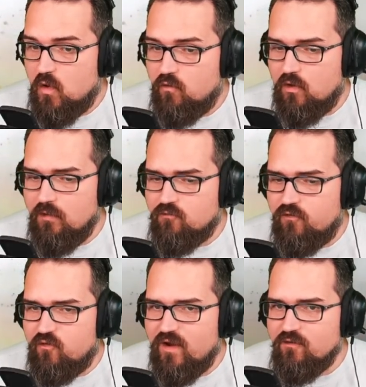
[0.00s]
Overall,
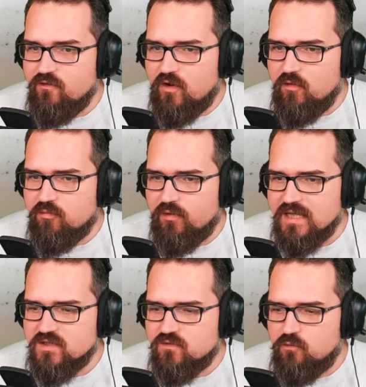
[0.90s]
I'm very, very
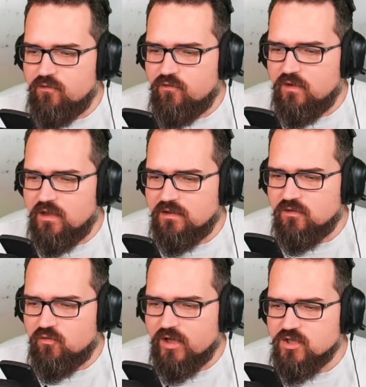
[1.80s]
impressed with the
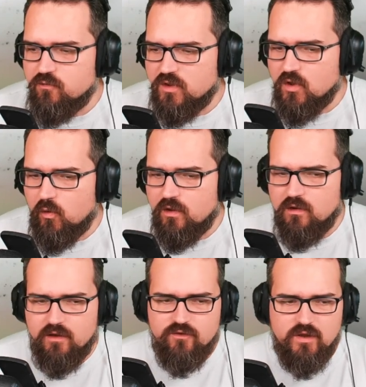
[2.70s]
direction we're going.
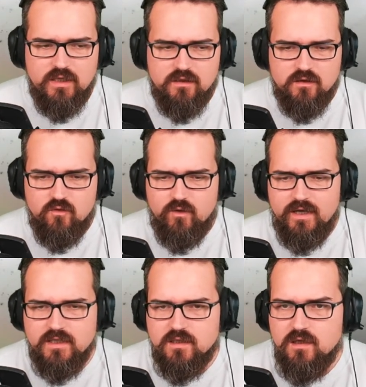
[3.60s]
I think
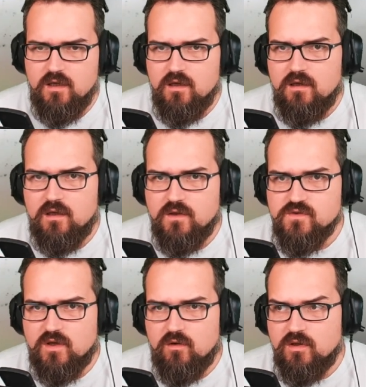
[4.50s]
Relic
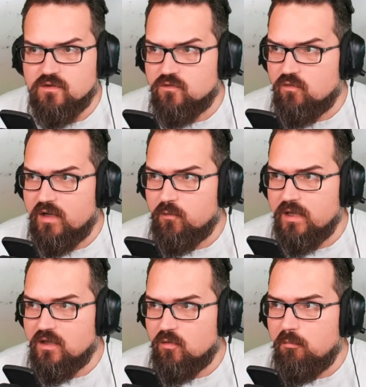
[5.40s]
is going into the right
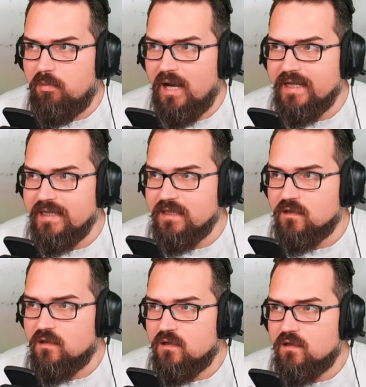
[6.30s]
way, combining
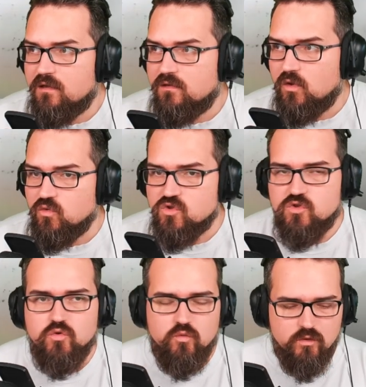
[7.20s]
those
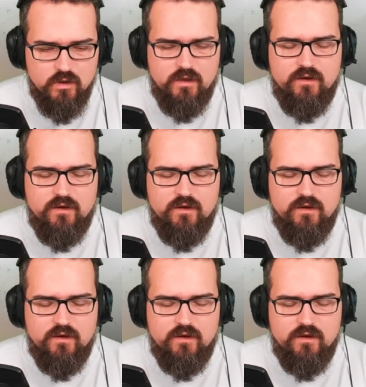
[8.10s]
two